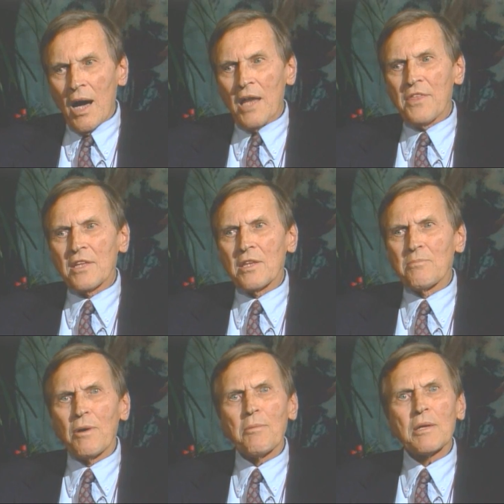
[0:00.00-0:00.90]
I think the
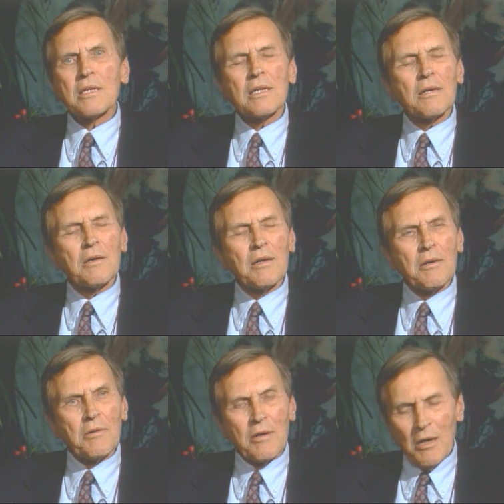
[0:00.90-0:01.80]
public uh,
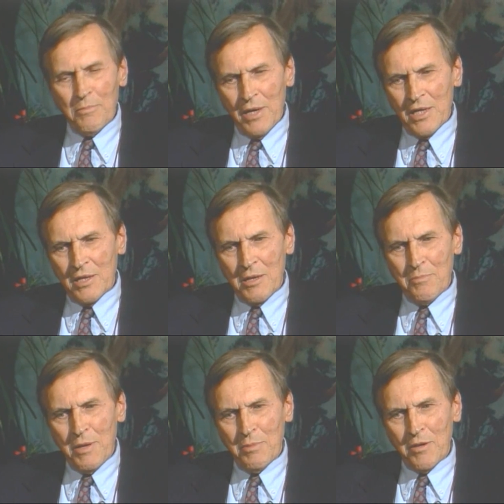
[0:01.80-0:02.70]
opinion
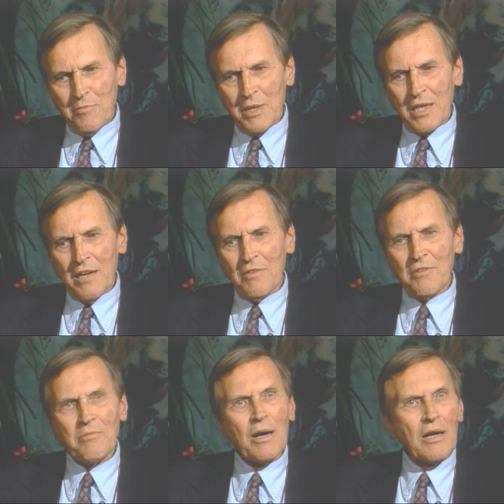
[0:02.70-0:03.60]
that people have been given by,